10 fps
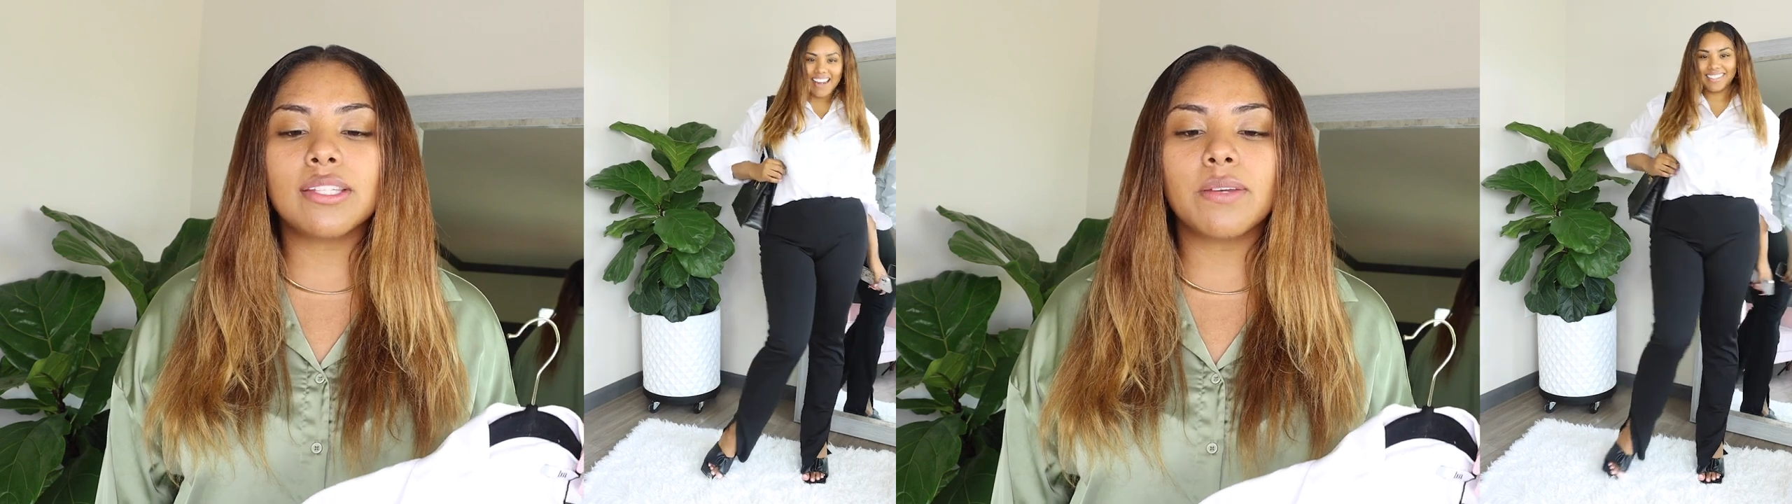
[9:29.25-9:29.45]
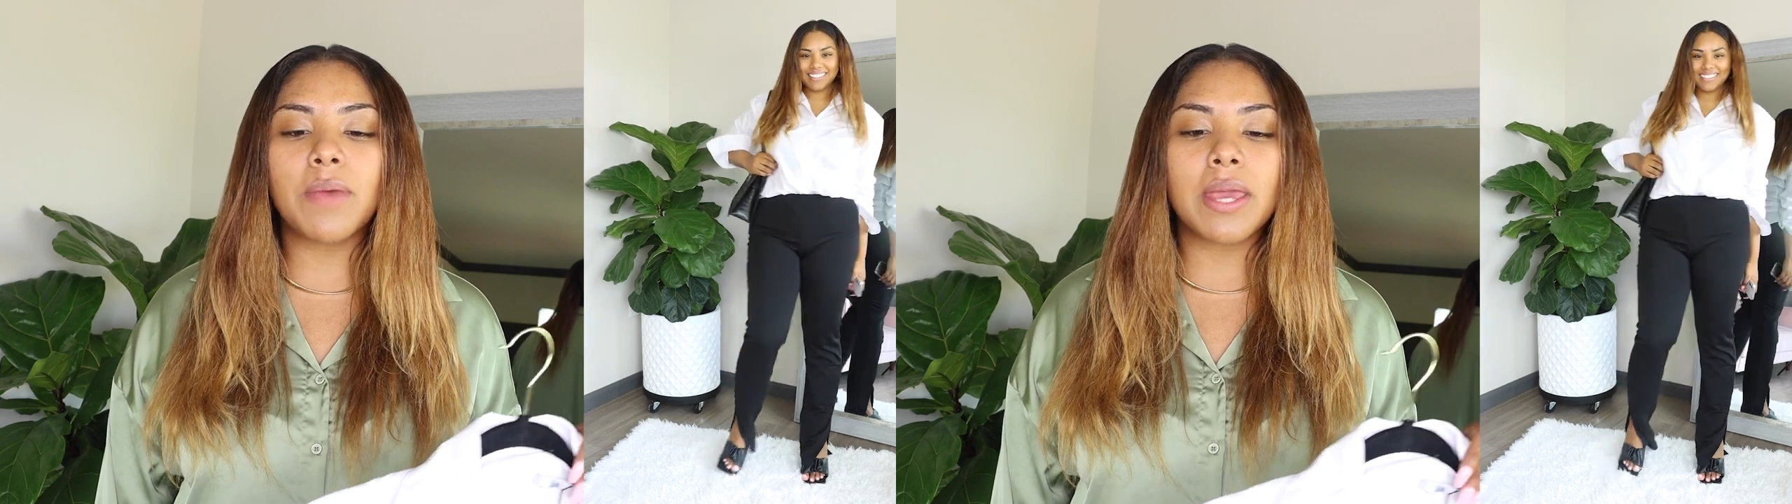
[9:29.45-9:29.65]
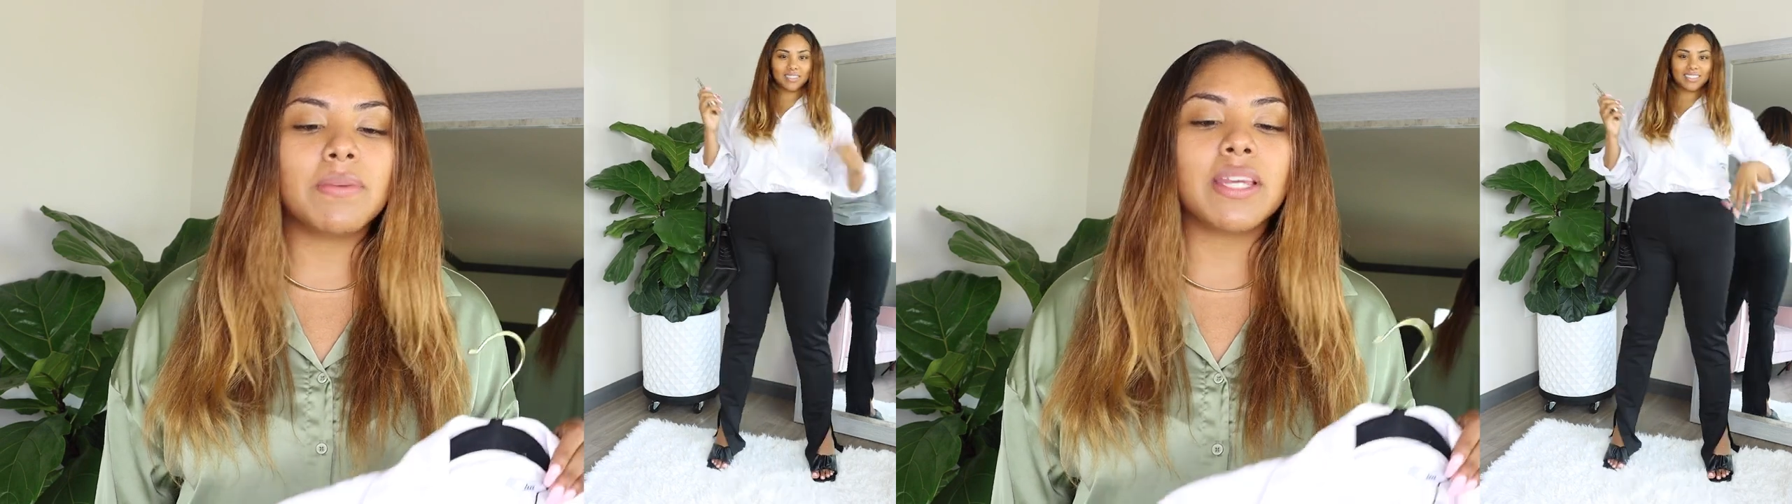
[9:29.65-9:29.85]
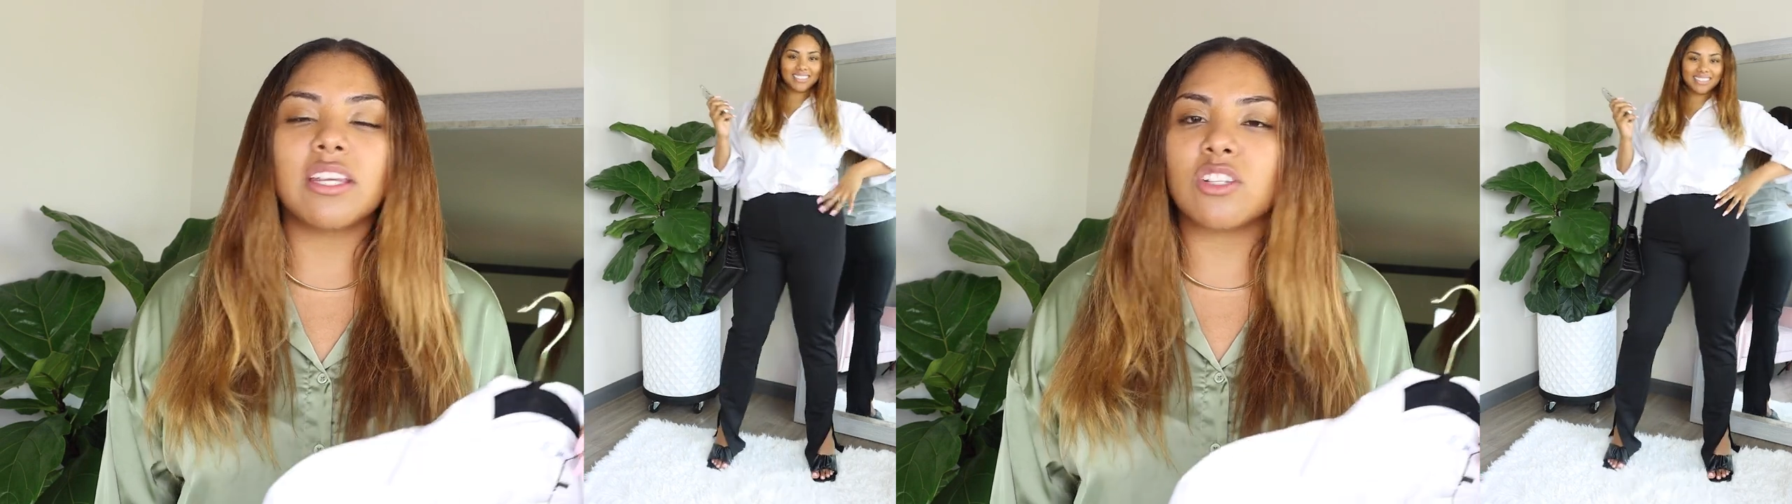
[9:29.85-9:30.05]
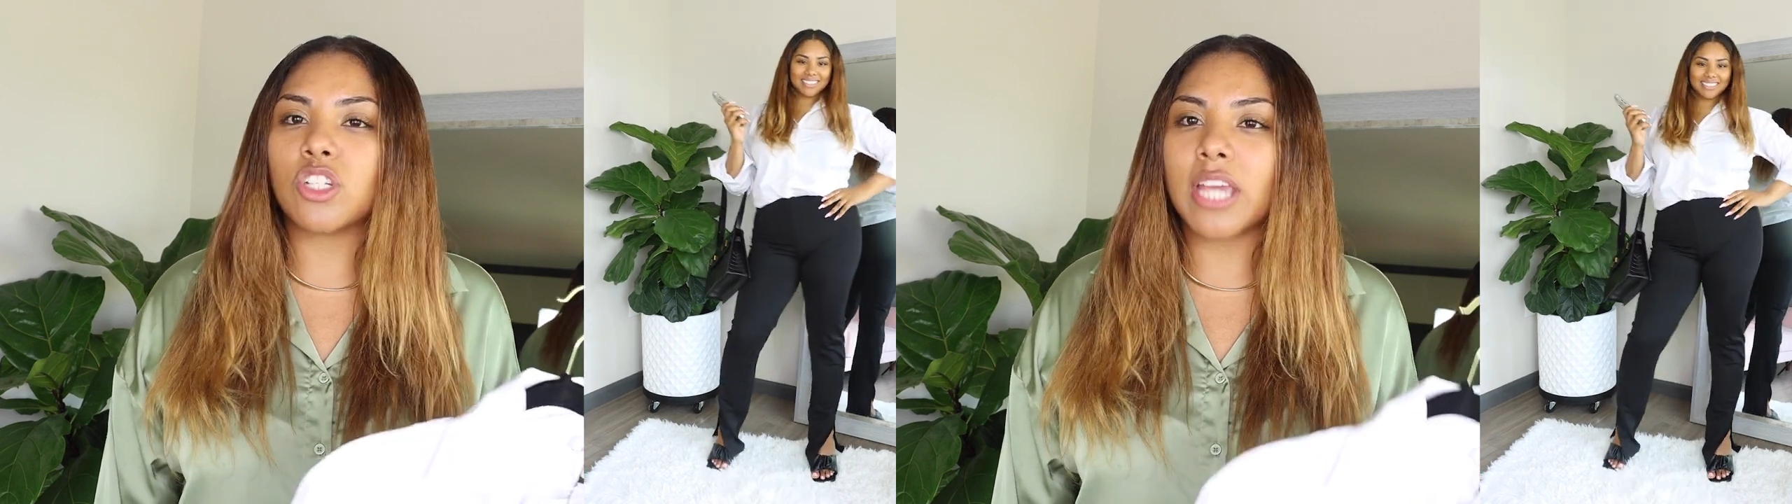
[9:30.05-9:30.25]
to make
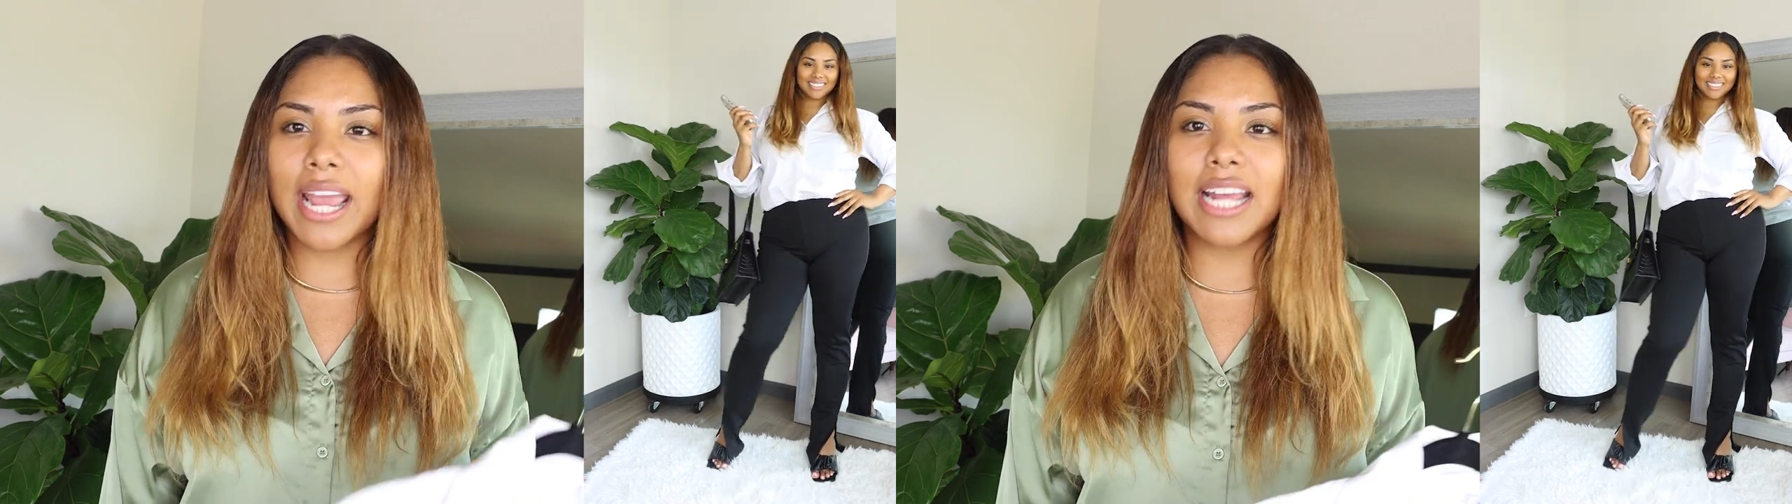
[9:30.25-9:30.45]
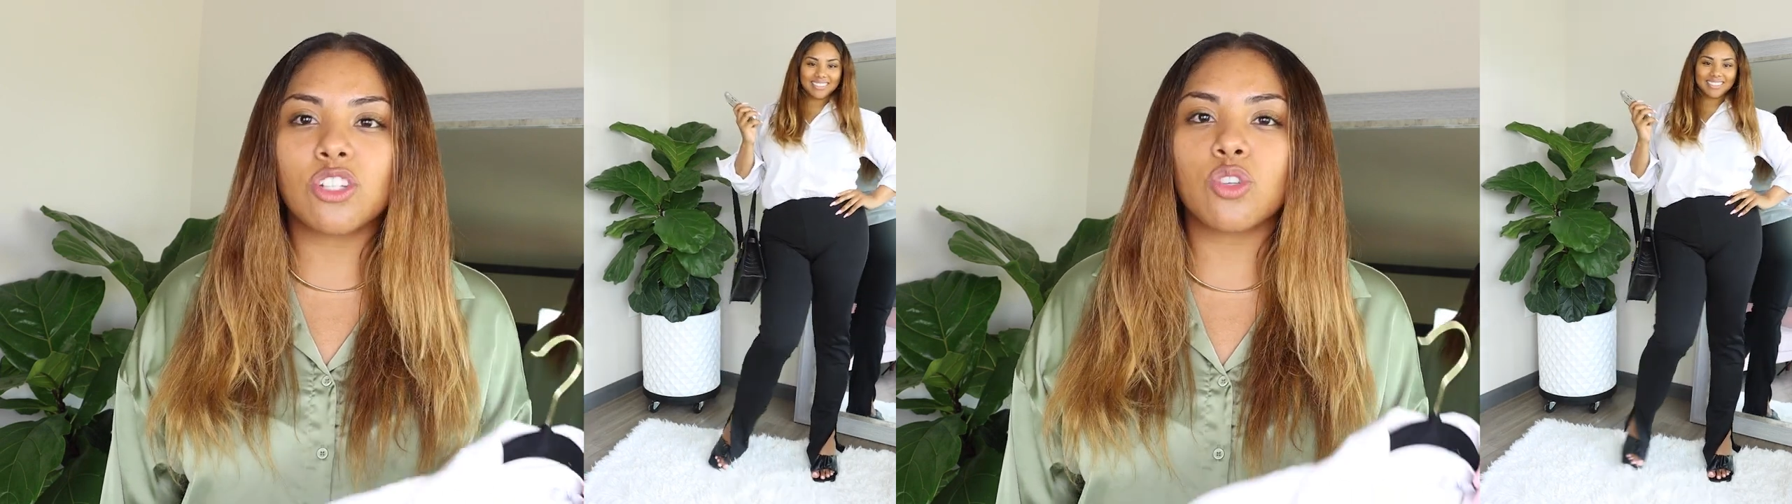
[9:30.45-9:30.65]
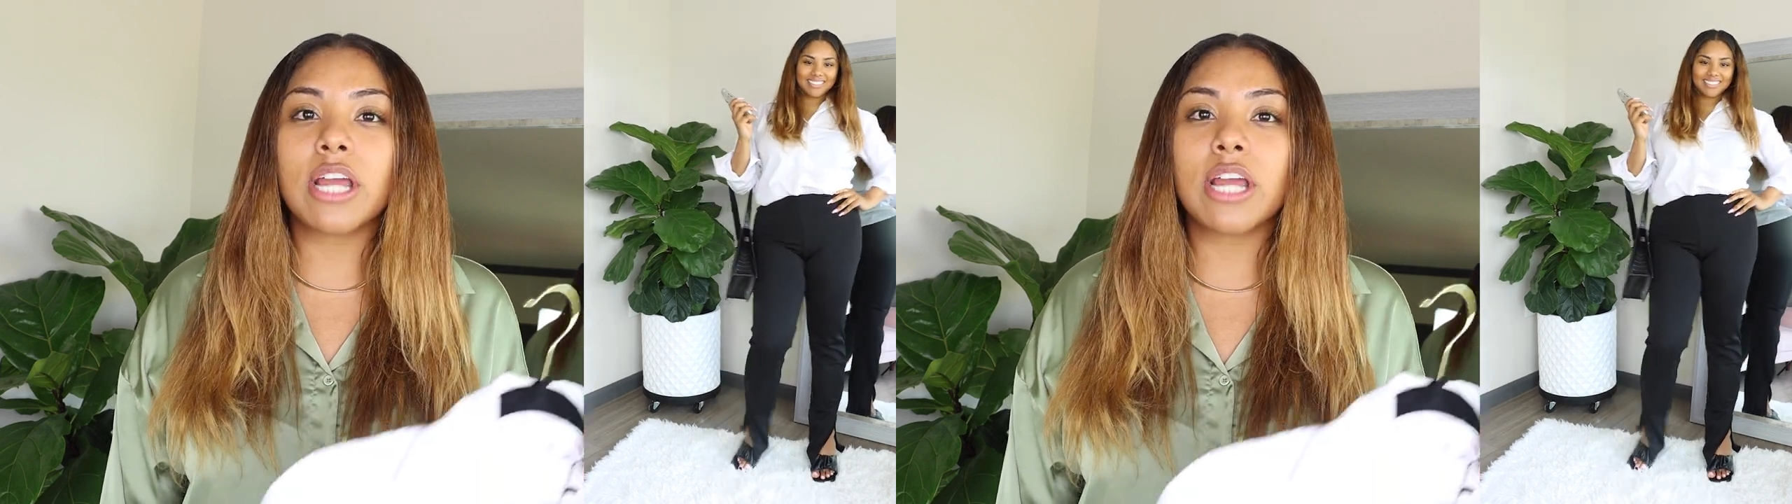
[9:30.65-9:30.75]
the change,